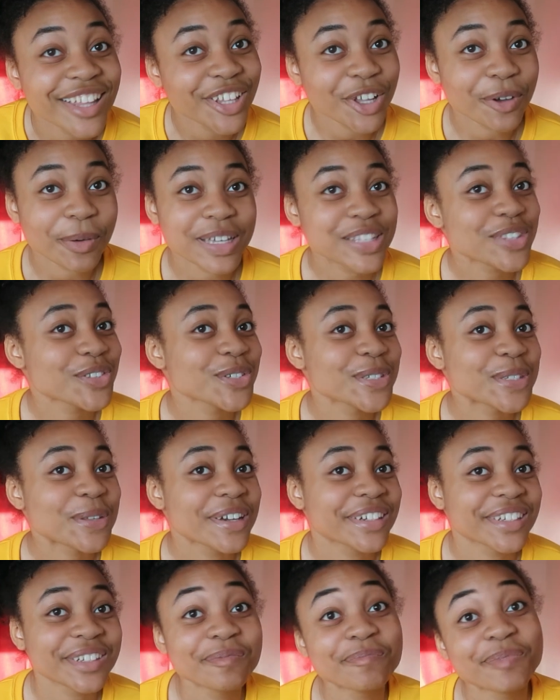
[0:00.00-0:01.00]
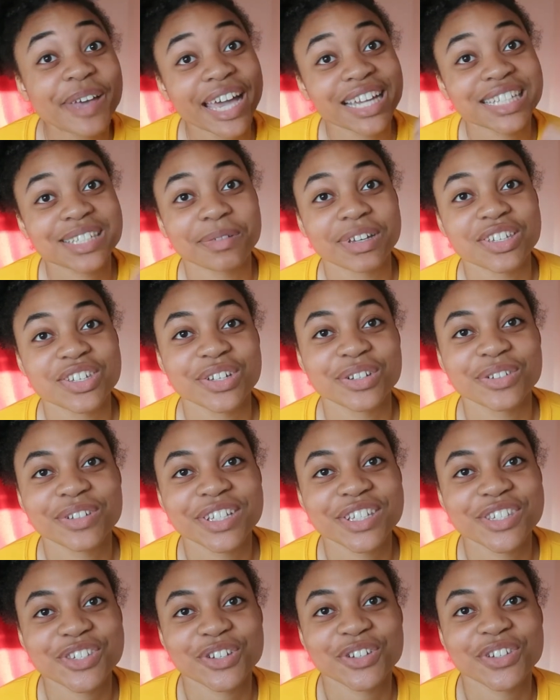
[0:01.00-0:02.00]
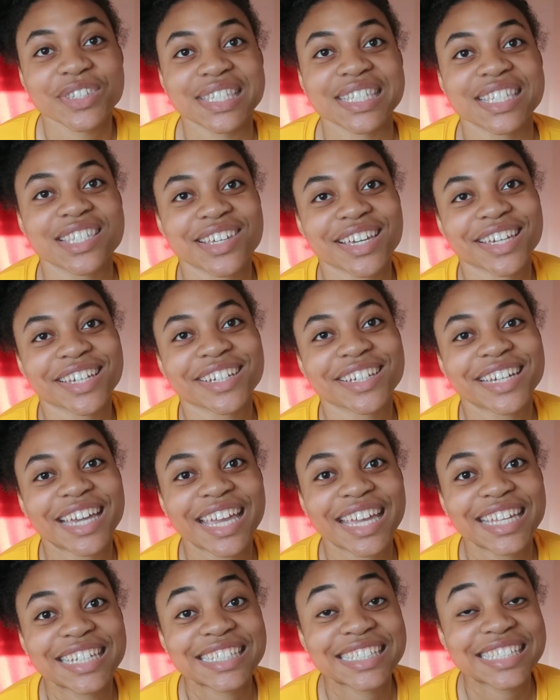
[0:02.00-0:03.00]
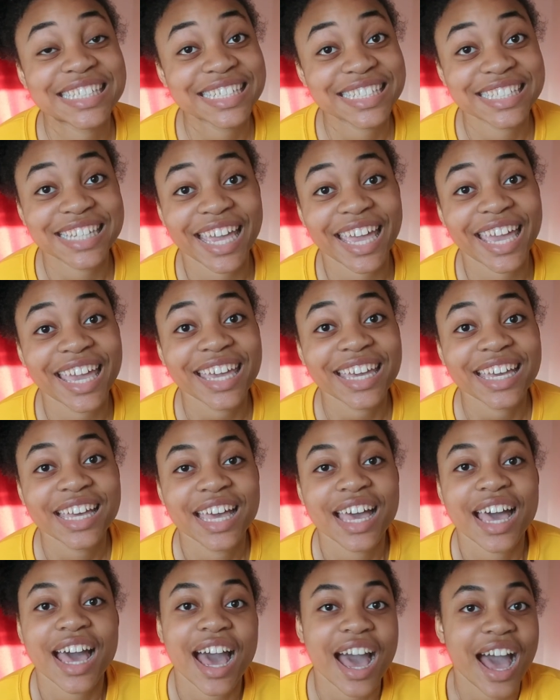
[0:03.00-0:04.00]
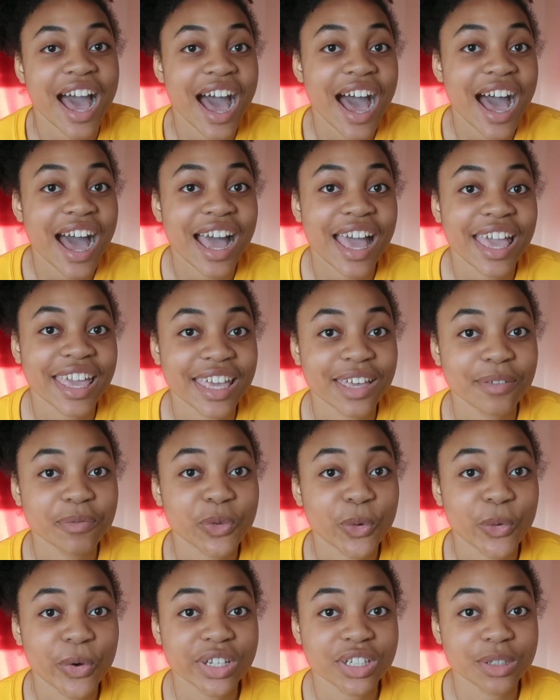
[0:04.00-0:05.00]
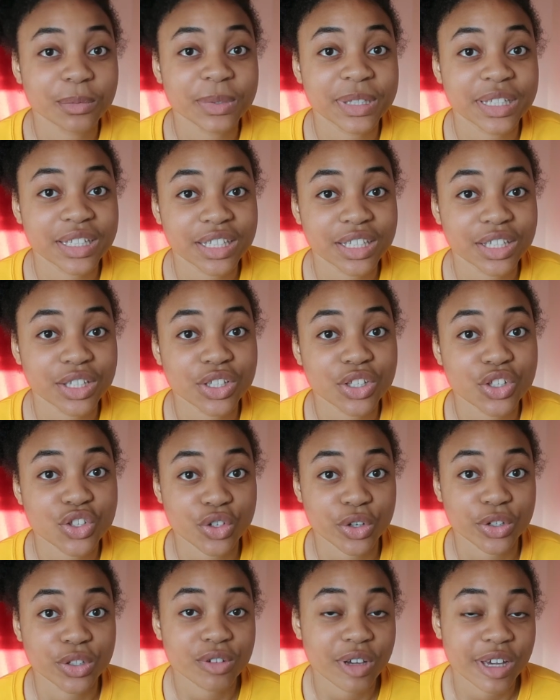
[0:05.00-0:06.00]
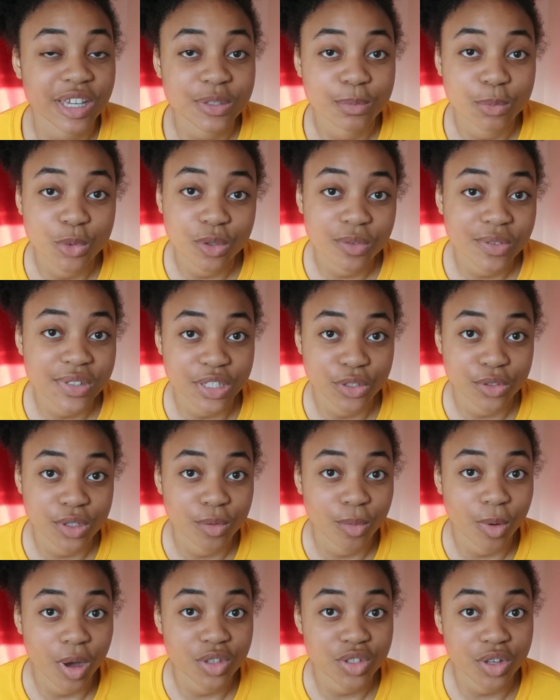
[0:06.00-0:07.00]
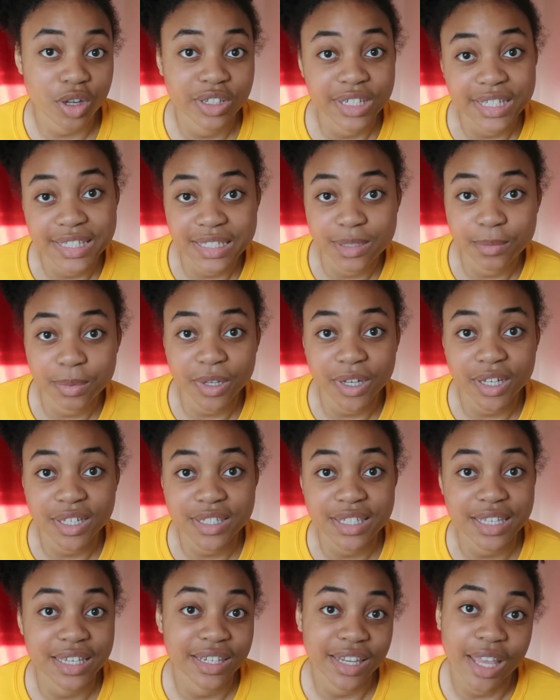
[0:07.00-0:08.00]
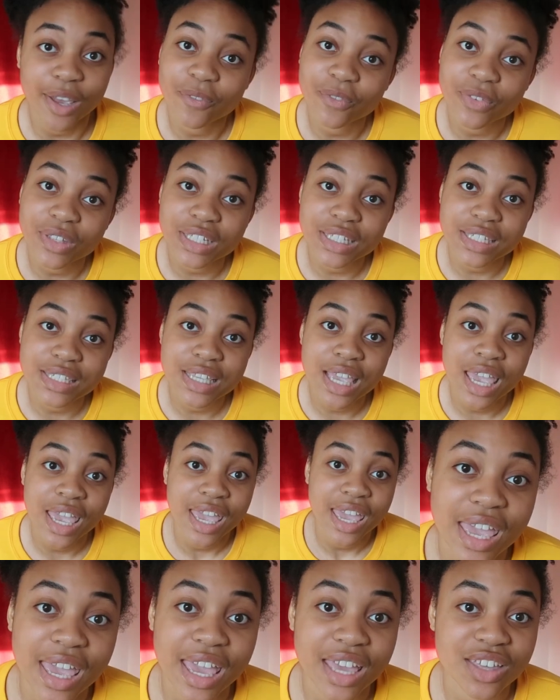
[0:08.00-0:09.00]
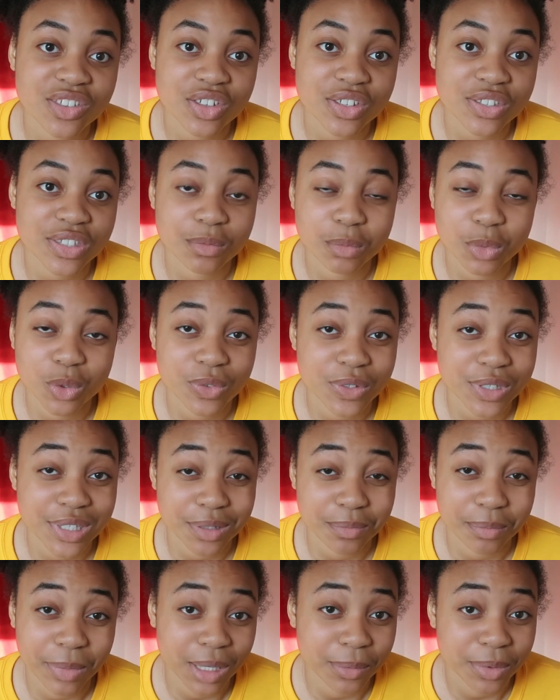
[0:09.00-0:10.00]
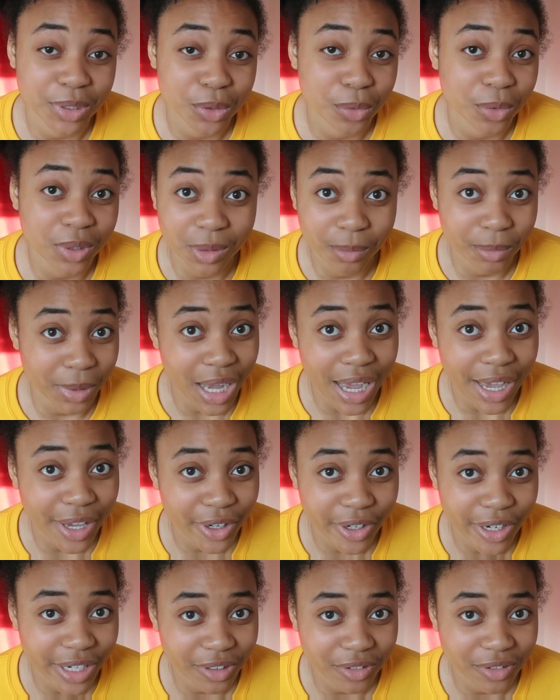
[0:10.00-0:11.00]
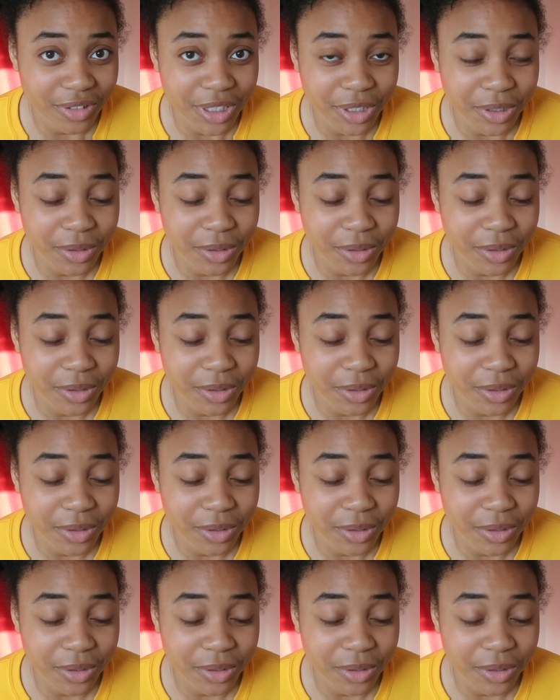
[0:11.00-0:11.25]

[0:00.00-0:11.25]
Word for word: Hello my jewels, welcome back to my channel. It is your girl Sydney J here, and today I am going to be showing you guys movies that you can watch on Disney Plus and Netflix, and just some movies that maybe you want to buy, or I don't